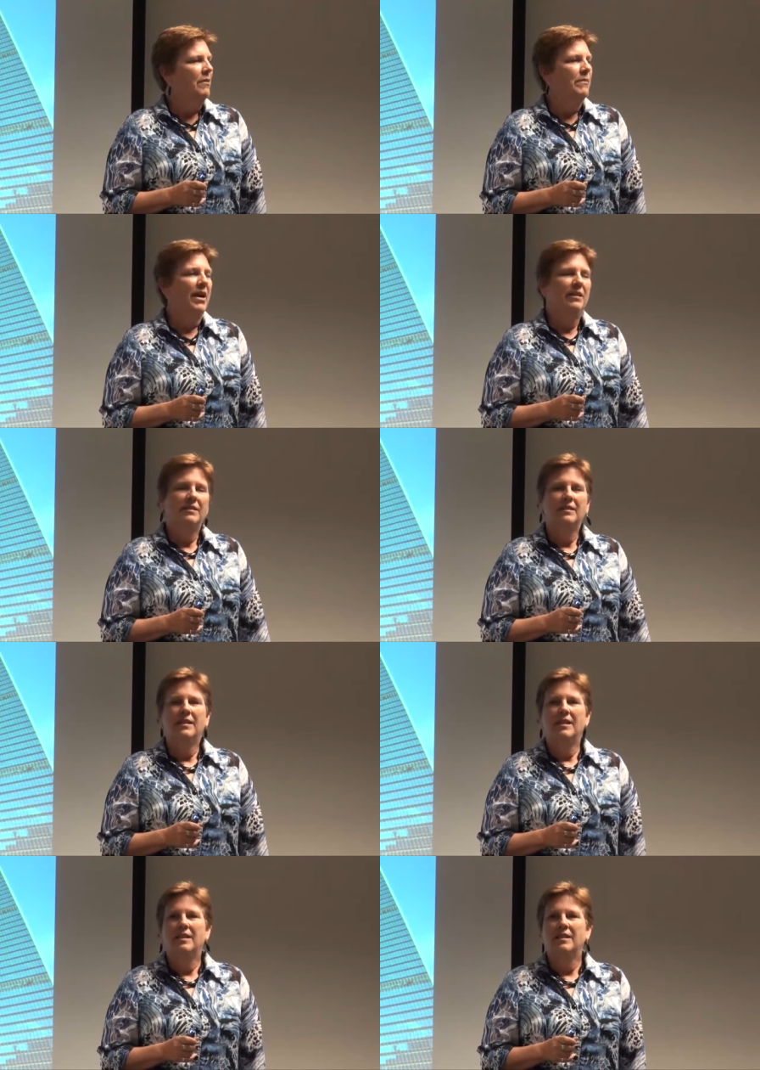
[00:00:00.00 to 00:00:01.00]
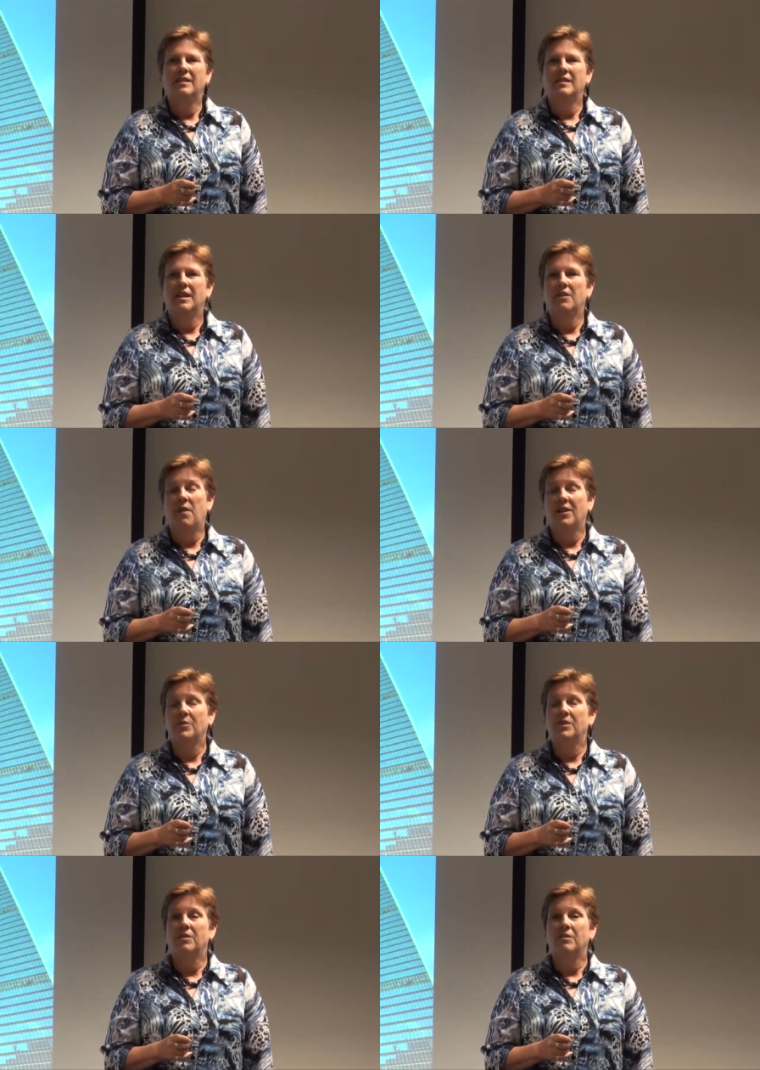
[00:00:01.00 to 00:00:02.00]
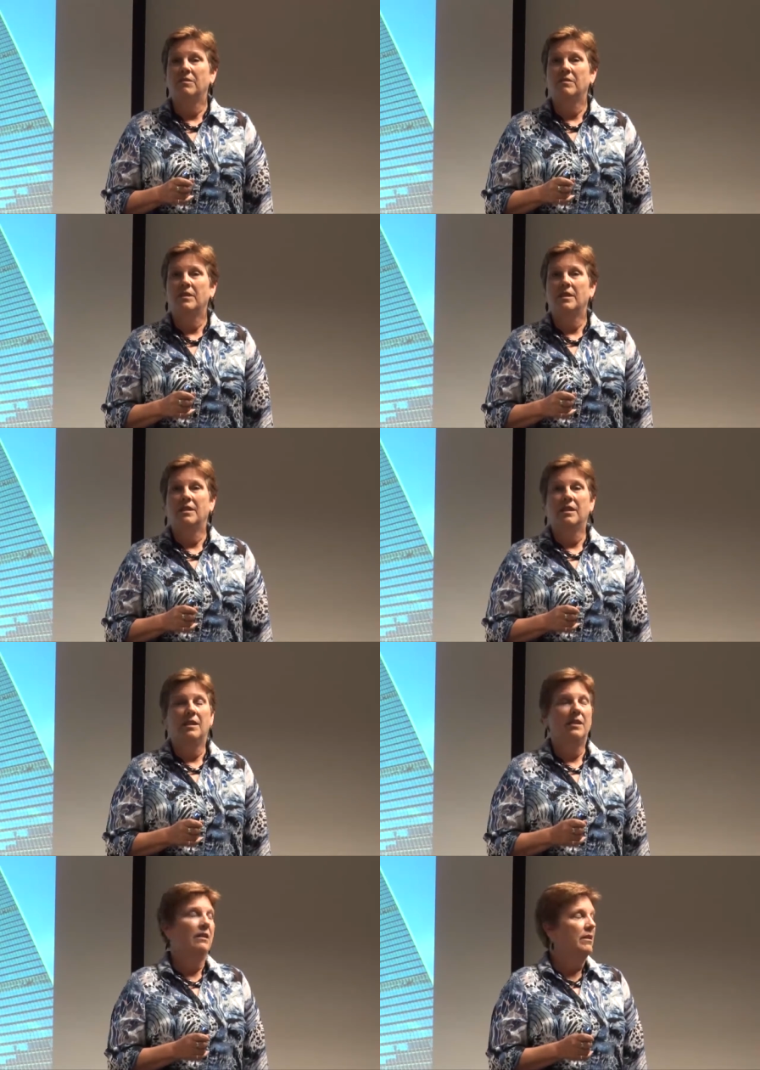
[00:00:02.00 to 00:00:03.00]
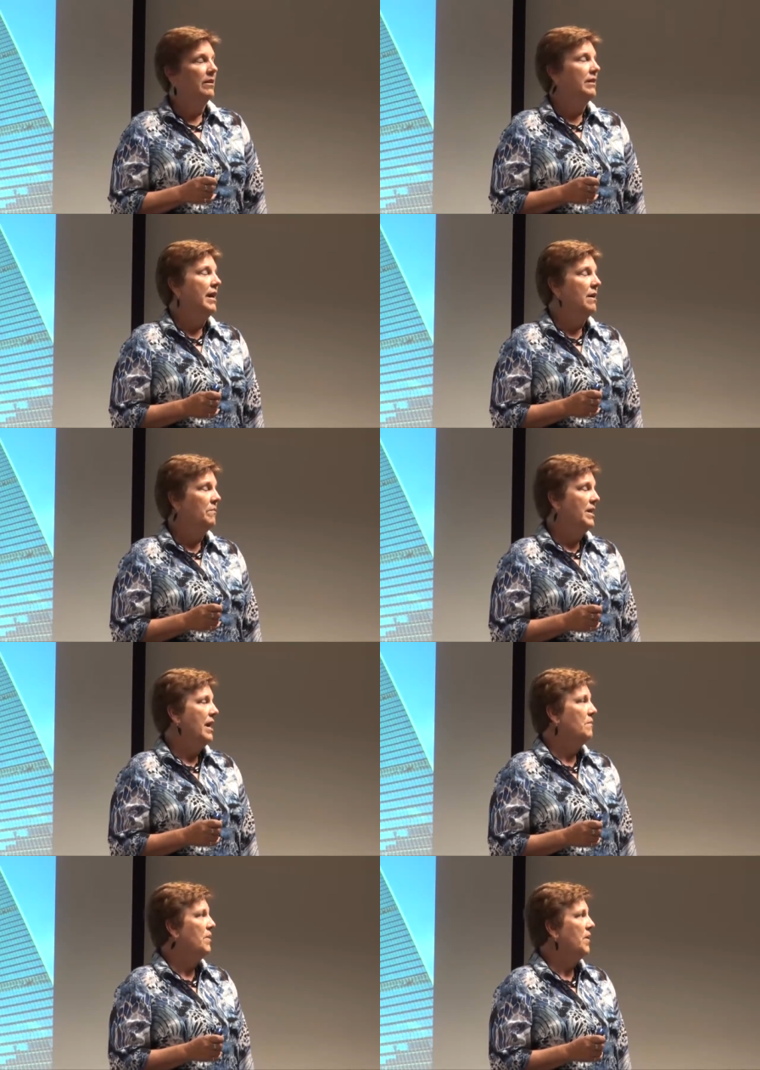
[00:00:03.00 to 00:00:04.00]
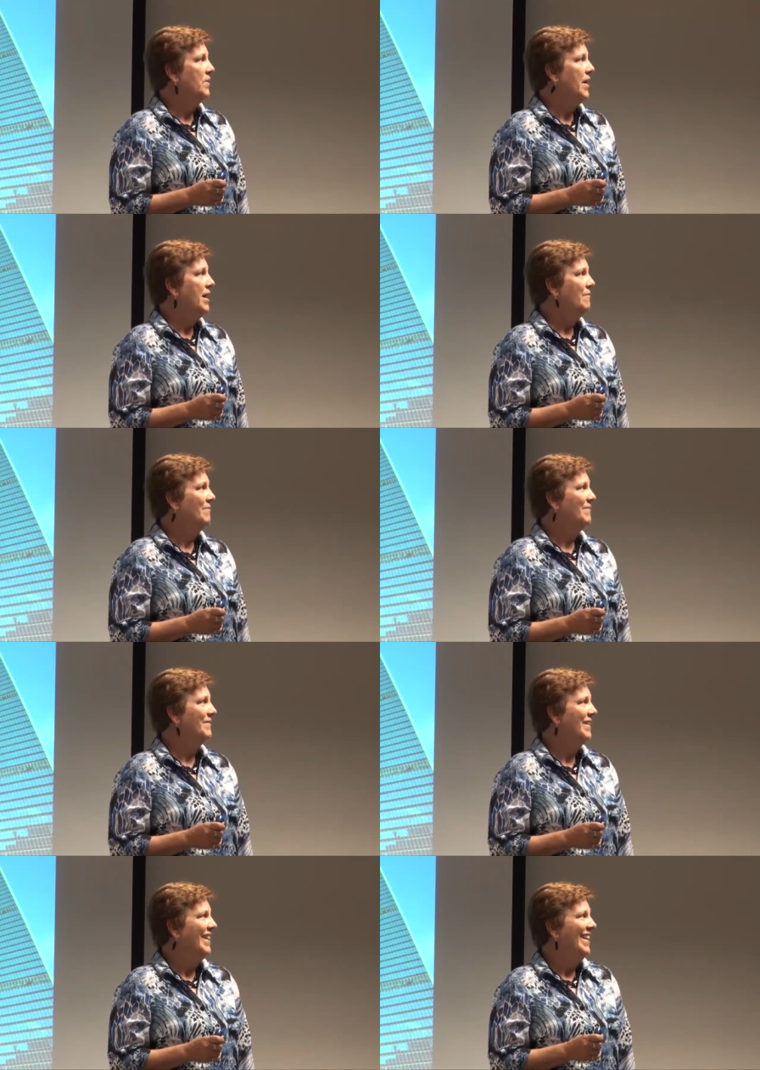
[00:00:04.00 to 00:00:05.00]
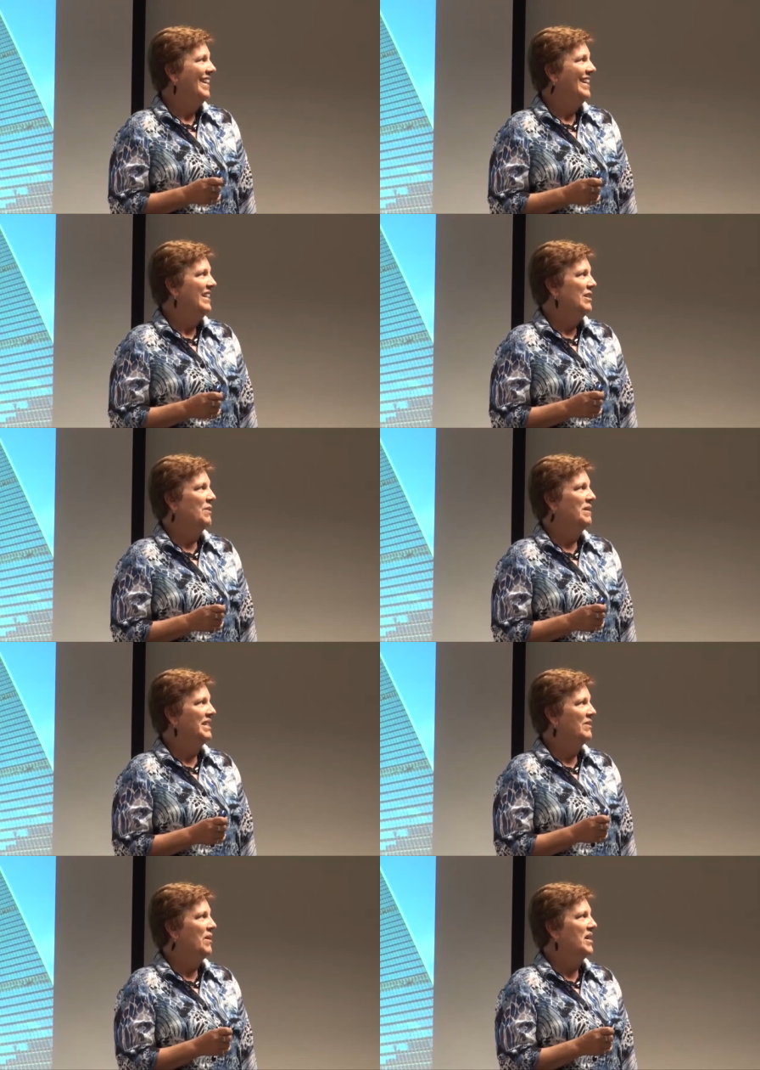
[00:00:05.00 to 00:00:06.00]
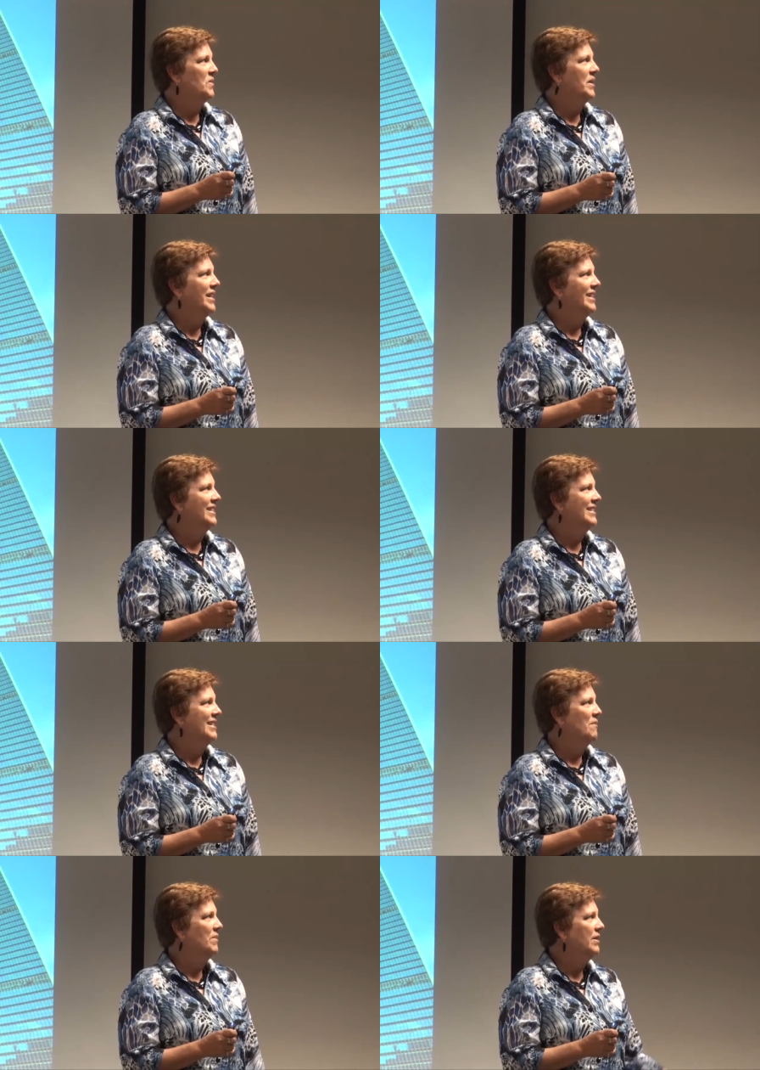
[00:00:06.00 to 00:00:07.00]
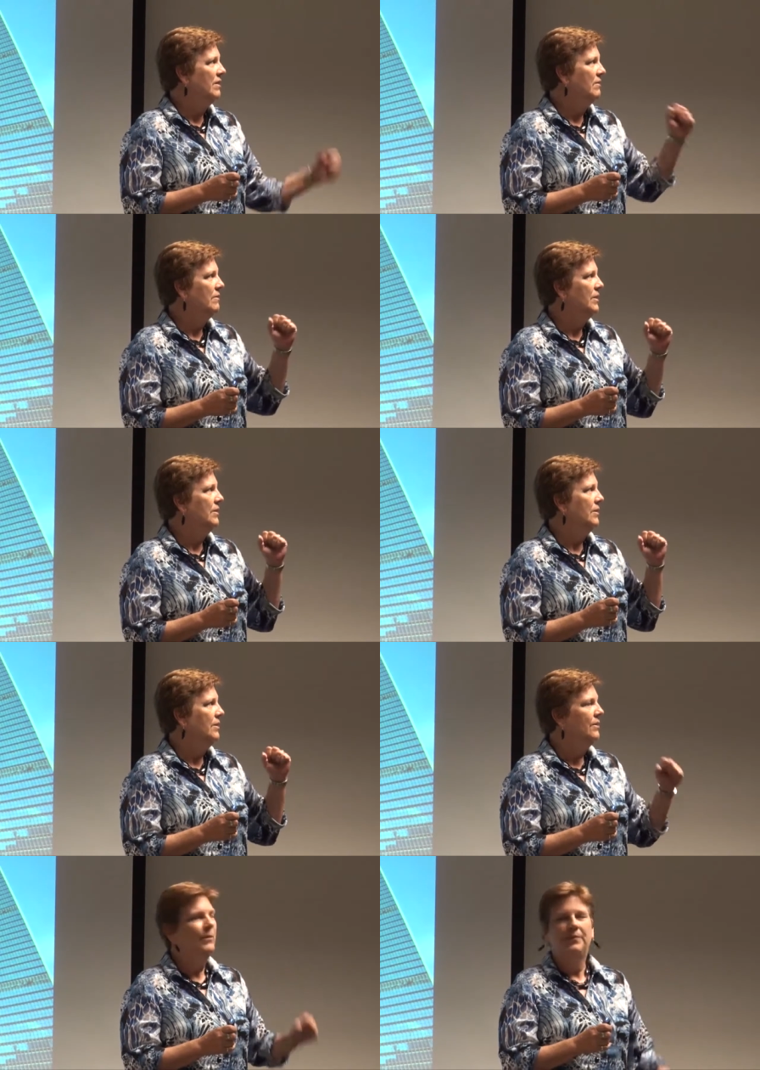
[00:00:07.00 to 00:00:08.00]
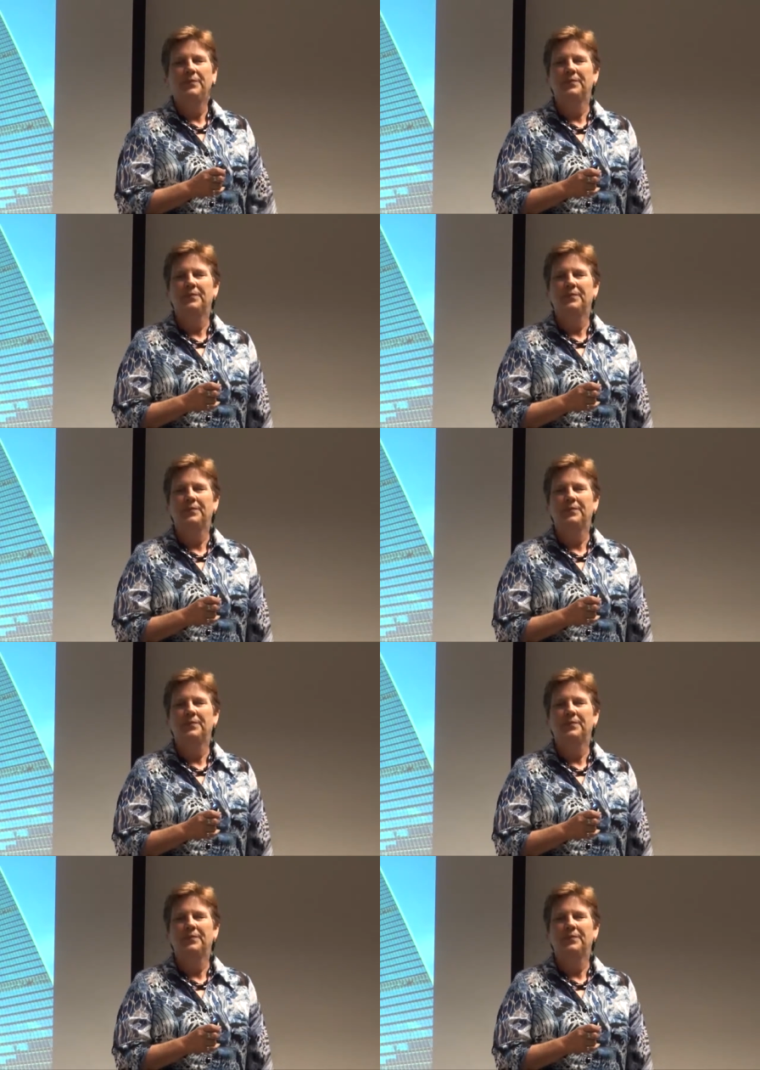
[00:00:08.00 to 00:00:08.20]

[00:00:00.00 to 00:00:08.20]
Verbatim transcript: Martin is a graduate student in the MBA program, and he told me he's graduating in December. Woohoo!